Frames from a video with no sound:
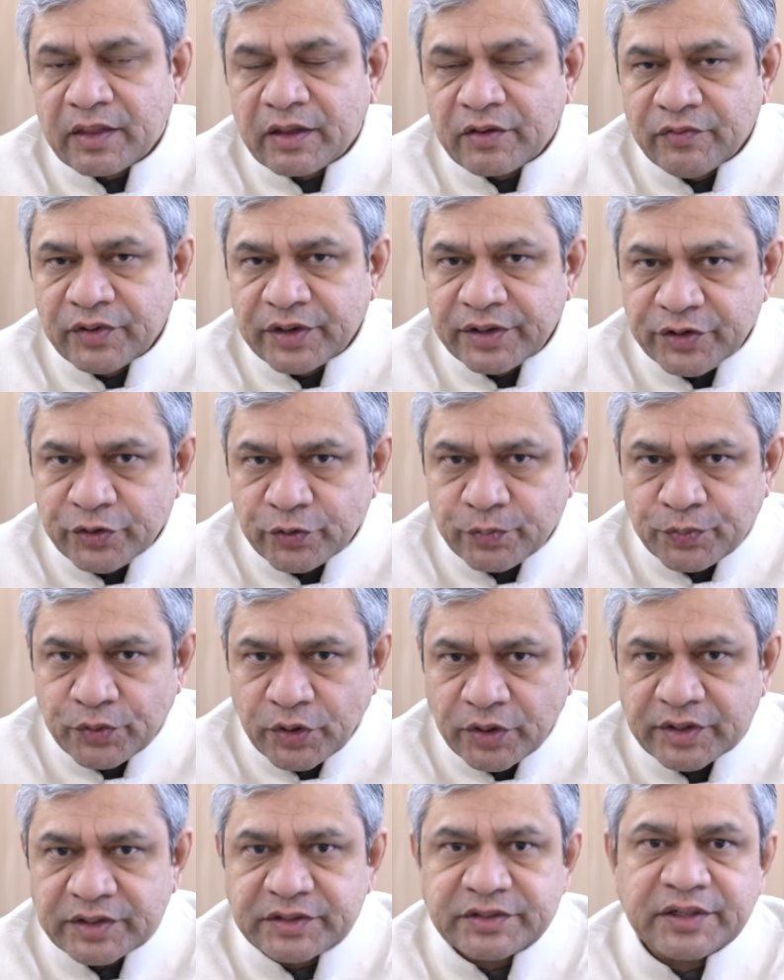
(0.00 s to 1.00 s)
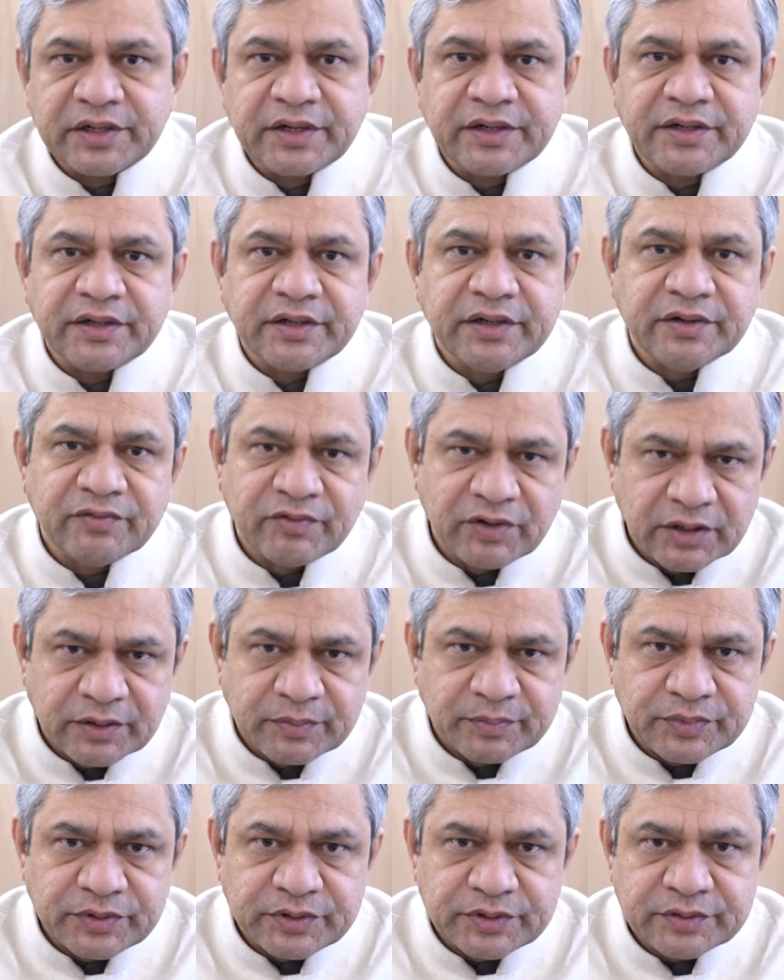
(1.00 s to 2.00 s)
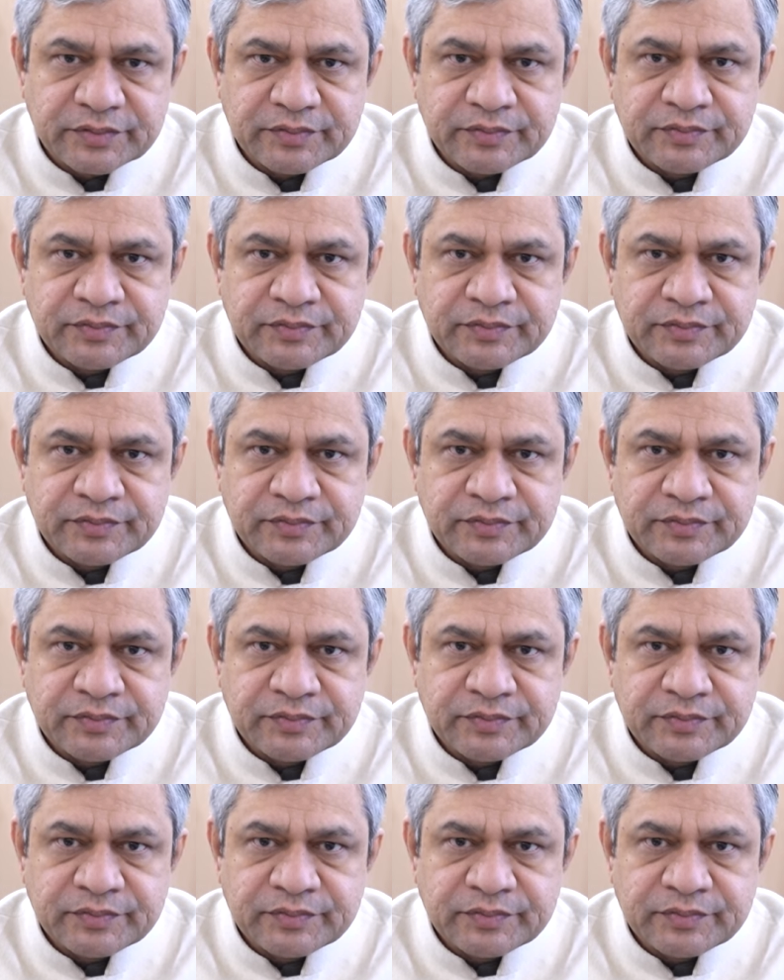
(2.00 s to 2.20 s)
where new products are getting developed.